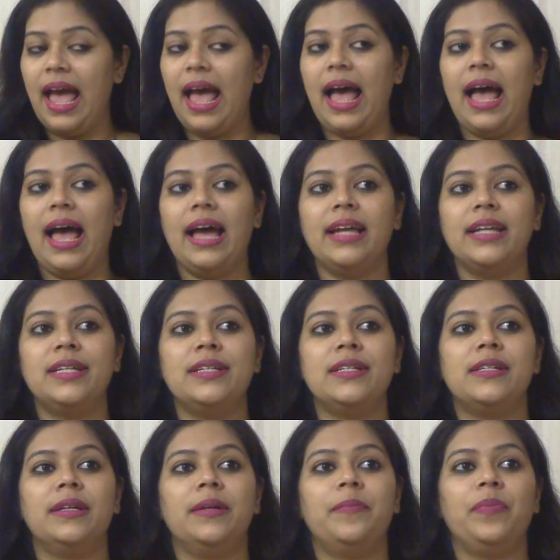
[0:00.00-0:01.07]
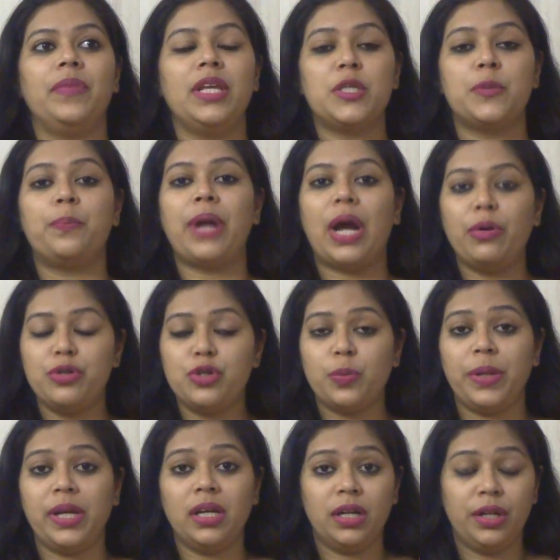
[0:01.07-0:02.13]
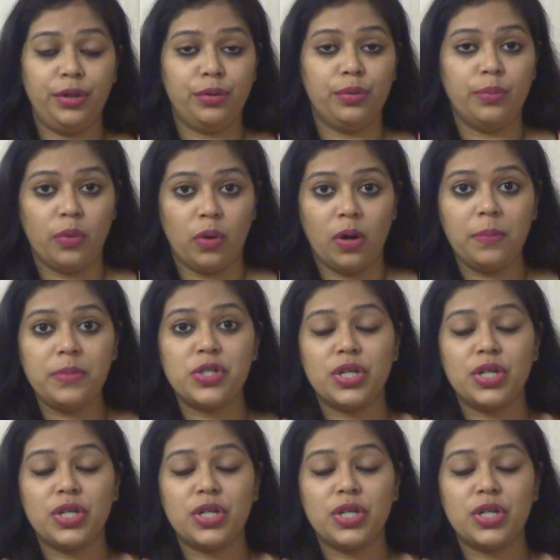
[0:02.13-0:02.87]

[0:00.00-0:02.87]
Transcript: and is proud to be a new mom.